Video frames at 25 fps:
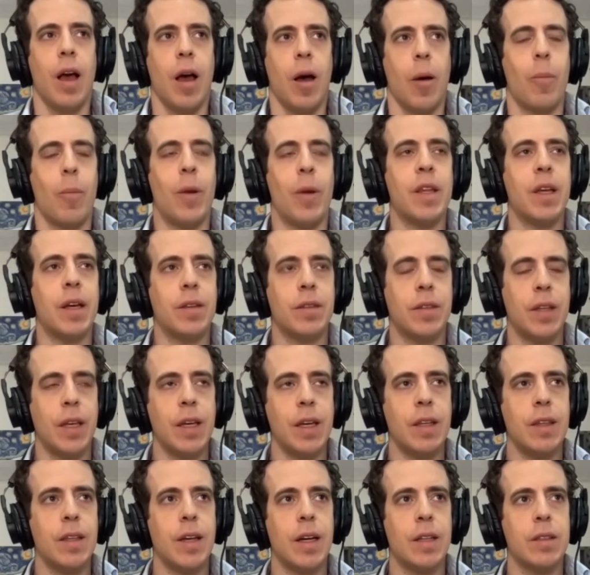But I
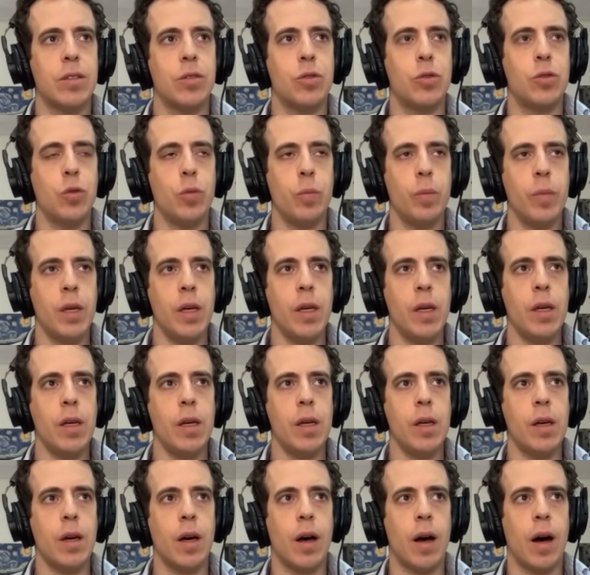think that to
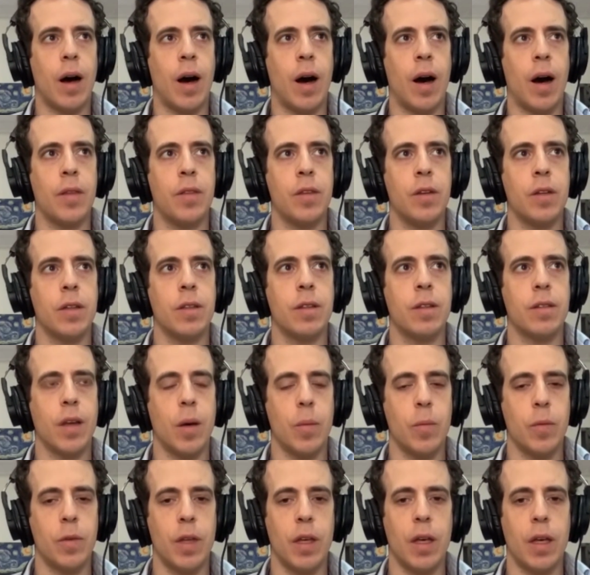me, there is
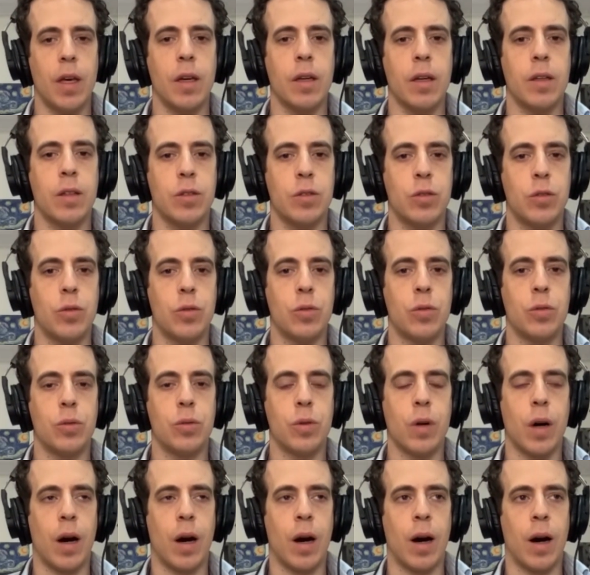something
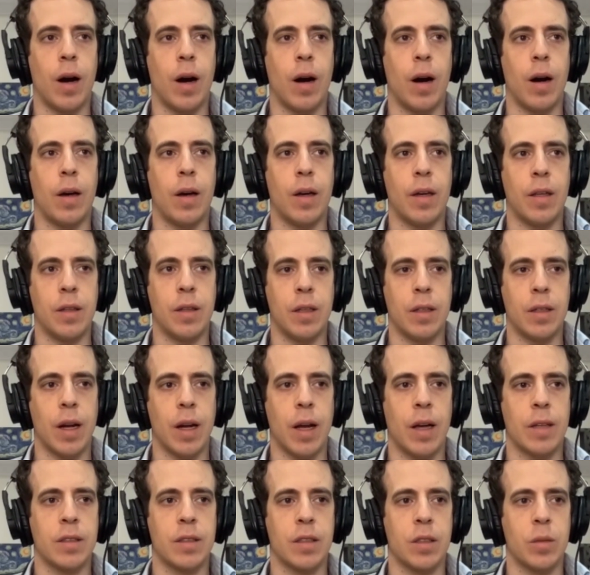to Indian
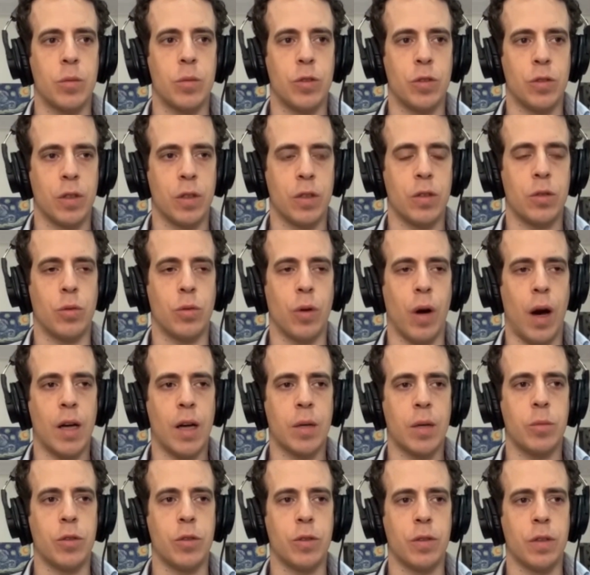classical music, to
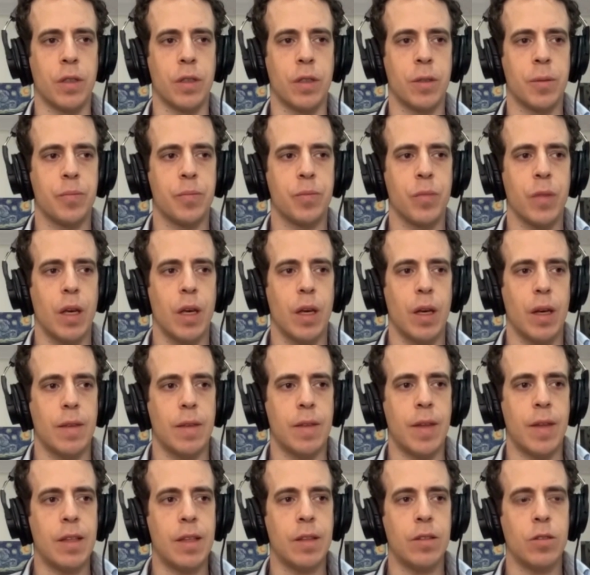rag music,
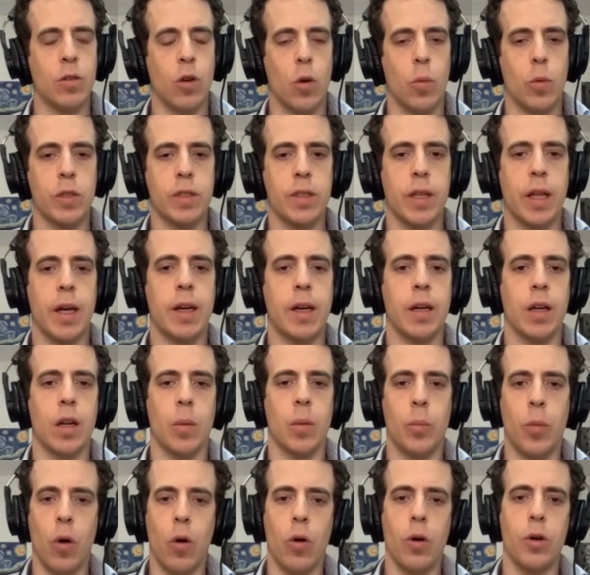that is almost like a
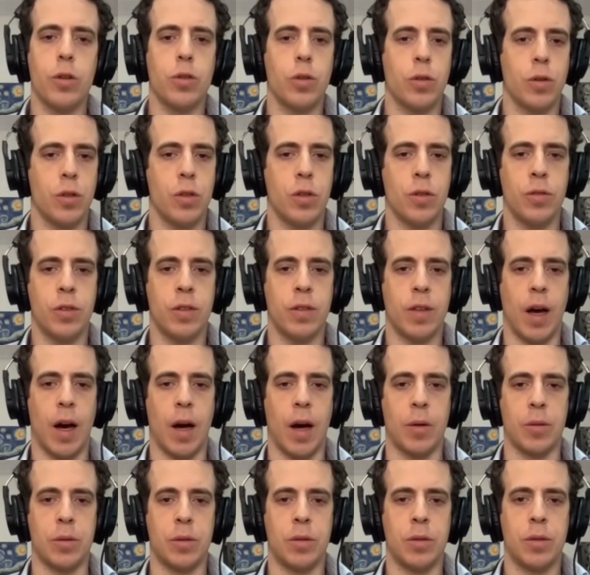laboratory of
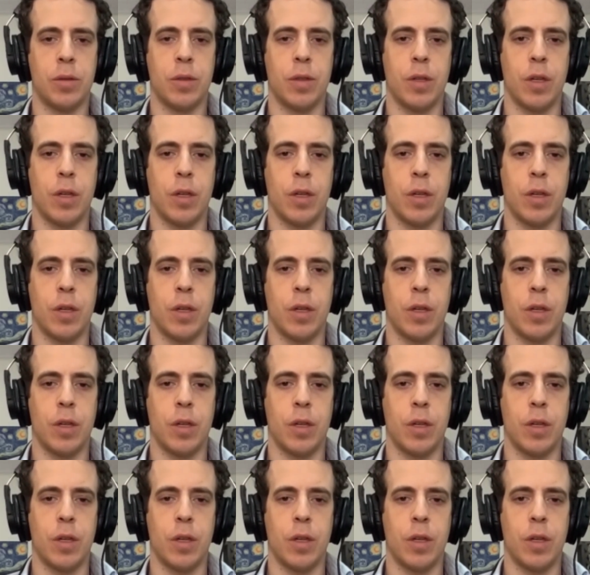sound.